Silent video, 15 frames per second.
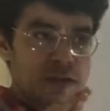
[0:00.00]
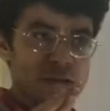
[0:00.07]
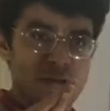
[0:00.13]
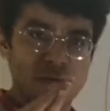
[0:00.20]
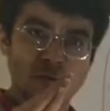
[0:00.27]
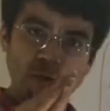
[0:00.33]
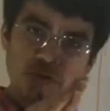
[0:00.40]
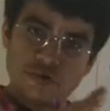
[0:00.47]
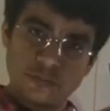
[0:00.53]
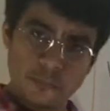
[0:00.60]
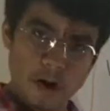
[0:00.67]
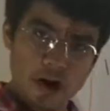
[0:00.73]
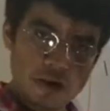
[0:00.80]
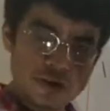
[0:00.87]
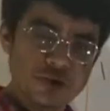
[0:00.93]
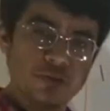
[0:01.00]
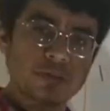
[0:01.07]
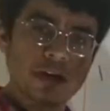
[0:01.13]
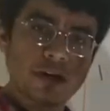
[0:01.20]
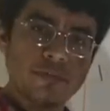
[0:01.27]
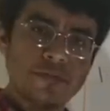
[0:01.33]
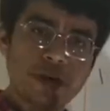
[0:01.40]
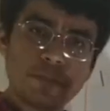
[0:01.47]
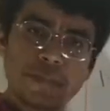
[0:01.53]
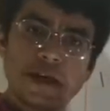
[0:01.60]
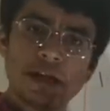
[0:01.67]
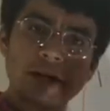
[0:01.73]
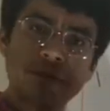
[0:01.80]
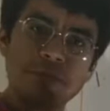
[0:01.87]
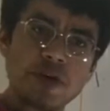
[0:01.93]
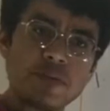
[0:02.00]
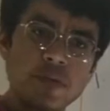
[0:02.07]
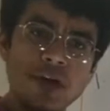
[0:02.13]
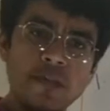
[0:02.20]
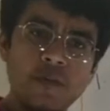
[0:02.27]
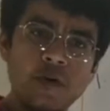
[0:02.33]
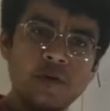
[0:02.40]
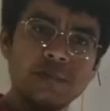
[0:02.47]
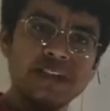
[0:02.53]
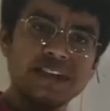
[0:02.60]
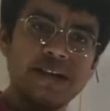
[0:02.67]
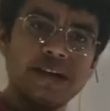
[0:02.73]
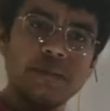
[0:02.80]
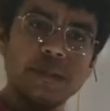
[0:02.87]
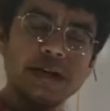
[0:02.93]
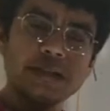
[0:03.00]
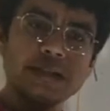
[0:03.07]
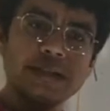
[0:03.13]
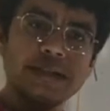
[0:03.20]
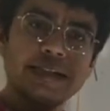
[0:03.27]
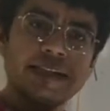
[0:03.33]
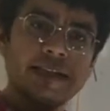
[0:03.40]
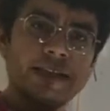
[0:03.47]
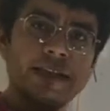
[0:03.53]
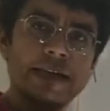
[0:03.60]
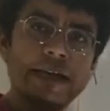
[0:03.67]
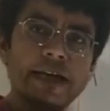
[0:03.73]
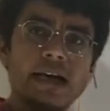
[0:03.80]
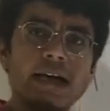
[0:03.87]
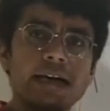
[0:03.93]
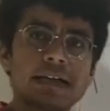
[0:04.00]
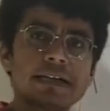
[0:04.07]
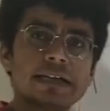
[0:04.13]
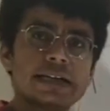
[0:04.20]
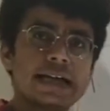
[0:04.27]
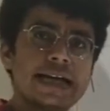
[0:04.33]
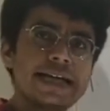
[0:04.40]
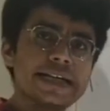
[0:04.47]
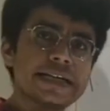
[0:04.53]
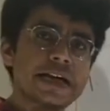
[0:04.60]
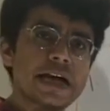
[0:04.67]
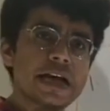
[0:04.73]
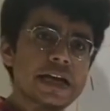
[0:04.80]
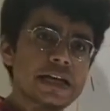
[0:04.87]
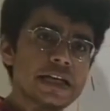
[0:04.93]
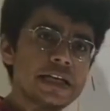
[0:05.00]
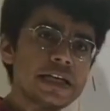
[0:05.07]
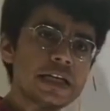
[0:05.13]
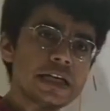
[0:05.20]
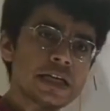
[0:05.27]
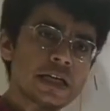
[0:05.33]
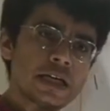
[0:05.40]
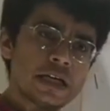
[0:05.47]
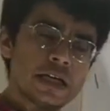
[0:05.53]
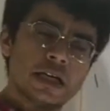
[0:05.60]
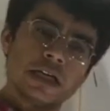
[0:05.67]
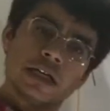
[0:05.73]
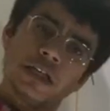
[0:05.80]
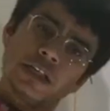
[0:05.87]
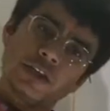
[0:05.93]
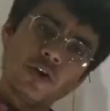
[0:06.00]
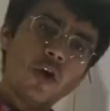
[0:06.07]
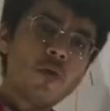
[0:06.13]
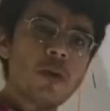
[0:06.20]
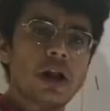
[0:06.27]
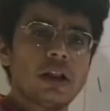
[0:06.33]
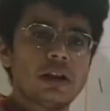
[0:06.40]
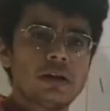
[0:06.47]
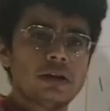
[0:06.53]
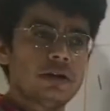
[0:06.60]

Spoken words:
those parts of the VPL and VPM of the thalamus, they are entirely normal,